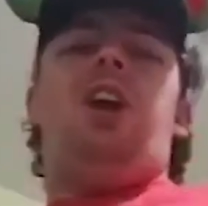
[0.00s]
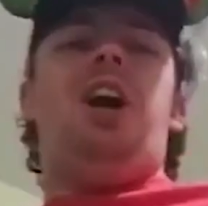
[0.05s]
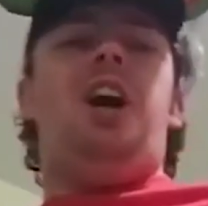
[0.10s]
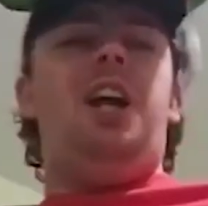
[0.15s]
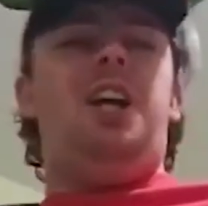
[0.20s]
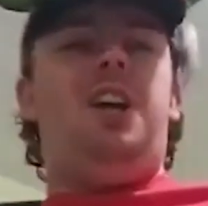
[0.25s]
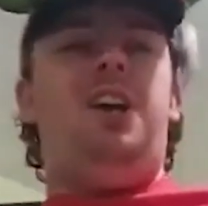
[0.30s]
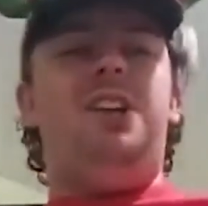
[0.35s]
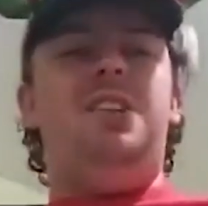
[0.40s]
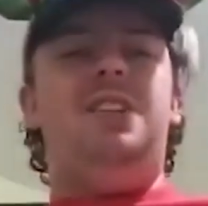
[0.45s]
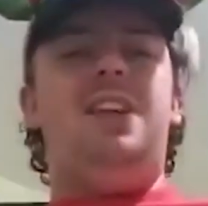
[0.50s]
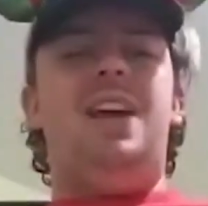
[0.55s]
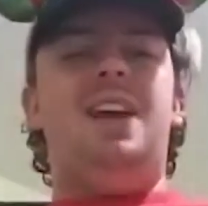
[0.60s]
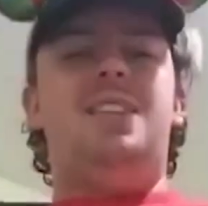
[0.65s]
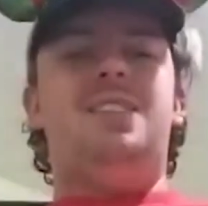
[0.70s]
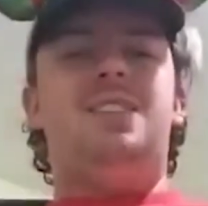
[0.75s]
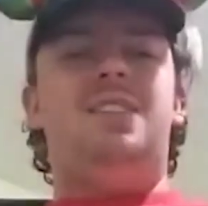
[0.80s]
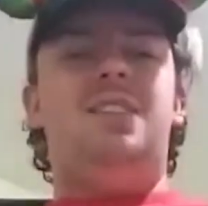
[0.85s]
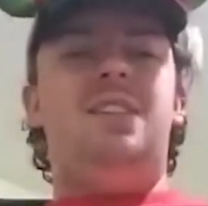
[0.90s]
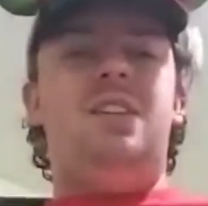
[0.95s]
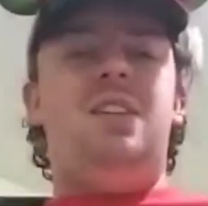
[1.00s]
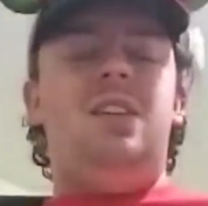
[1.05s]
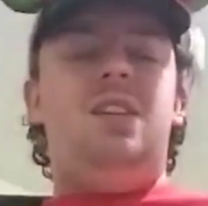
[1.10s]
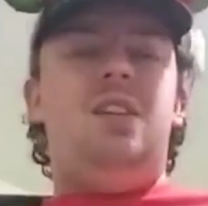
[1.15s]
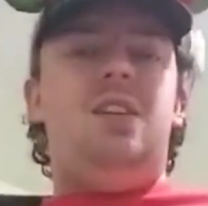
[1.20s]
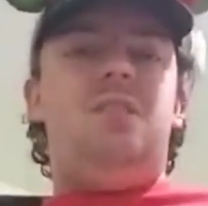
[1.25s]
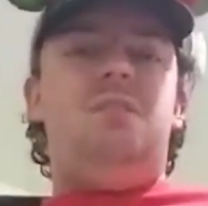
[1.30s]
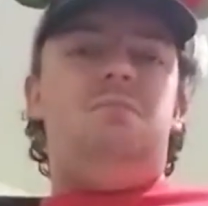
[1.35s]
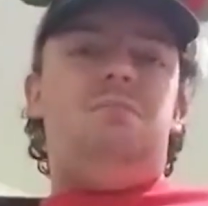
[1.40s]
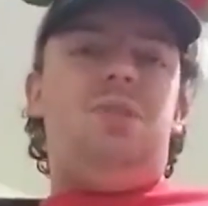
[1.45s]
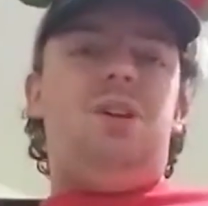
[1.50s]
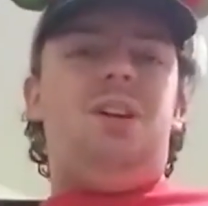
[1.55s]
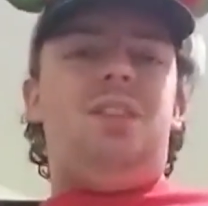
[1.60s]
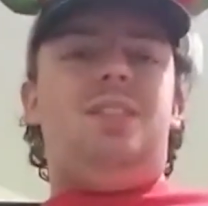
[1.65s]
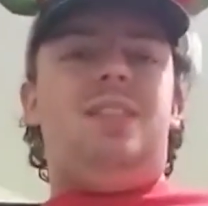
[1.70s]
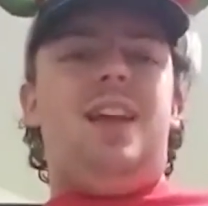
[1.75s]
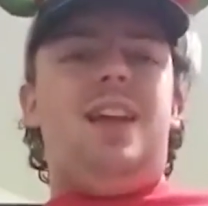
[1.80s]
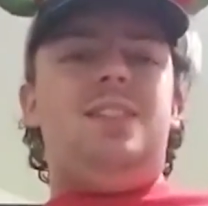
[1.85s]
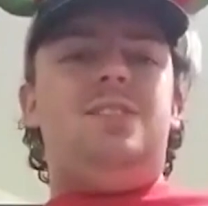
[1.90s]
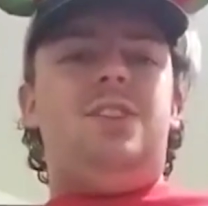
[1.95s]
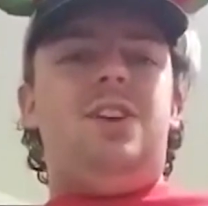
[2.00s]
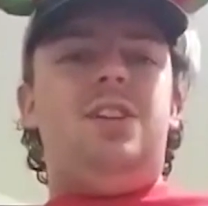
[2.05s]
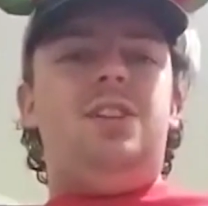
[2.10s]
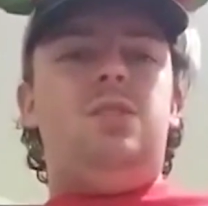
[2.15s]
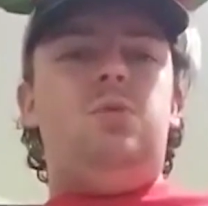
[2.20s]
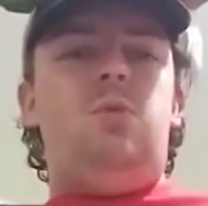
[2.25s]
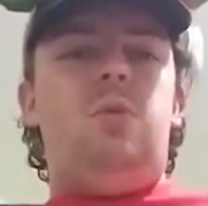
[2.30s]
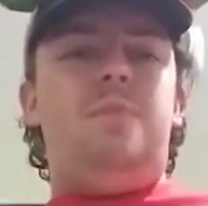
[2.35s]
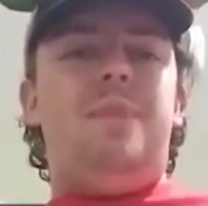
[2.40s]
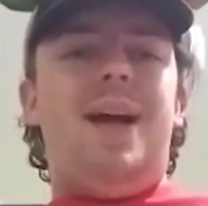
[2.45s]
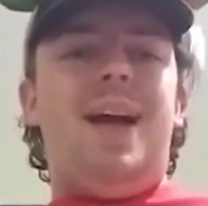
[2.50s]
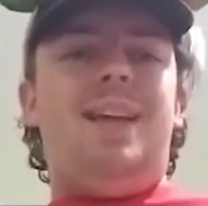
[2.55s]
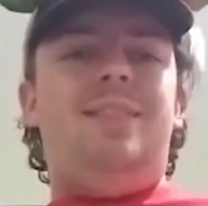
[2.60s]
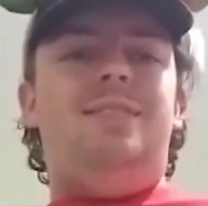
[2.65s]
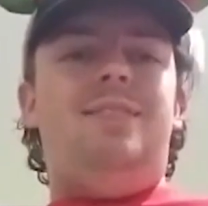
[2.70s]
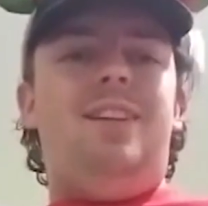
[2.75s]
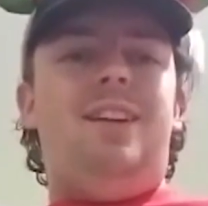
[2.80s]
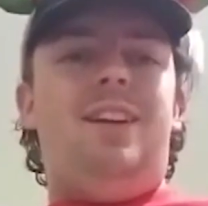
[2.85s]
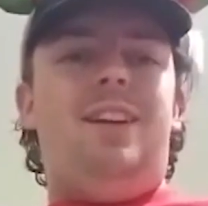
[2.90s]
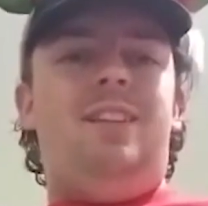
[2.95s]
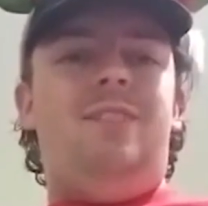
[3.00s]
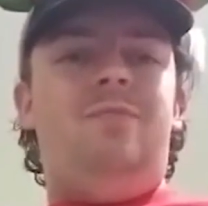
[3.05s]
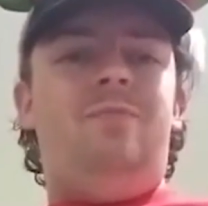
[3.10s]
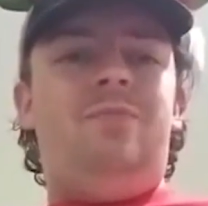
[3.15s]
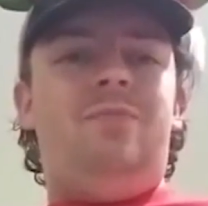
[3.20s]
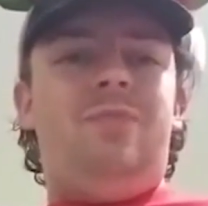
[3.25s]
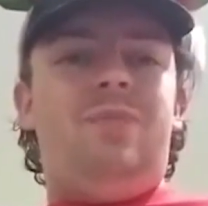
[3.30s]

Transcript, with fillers: eye contest. But that's also a bad thing.